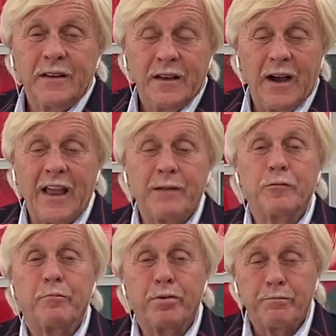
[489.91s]
I am a
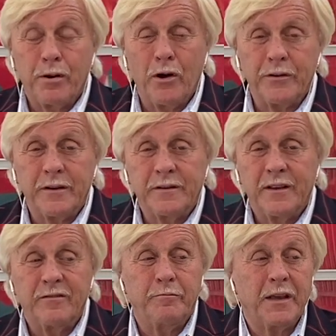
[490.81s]
proponent
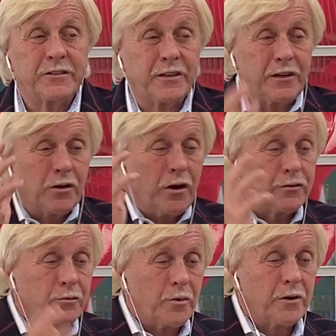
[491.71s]
of mixing God's
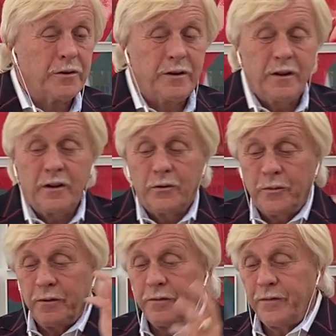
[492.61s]
Word
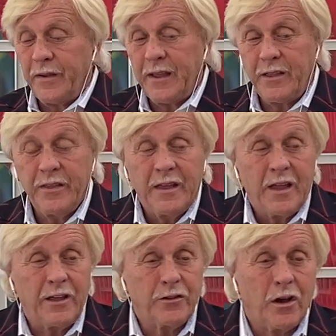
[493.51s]
with faith
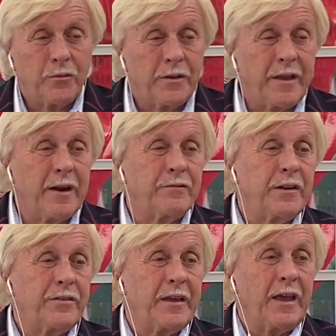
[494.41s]
and not with
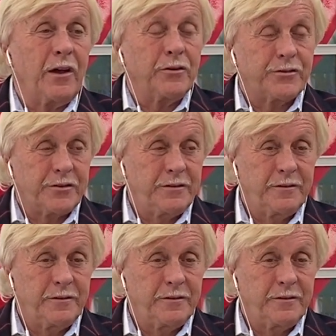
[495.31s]
everything else.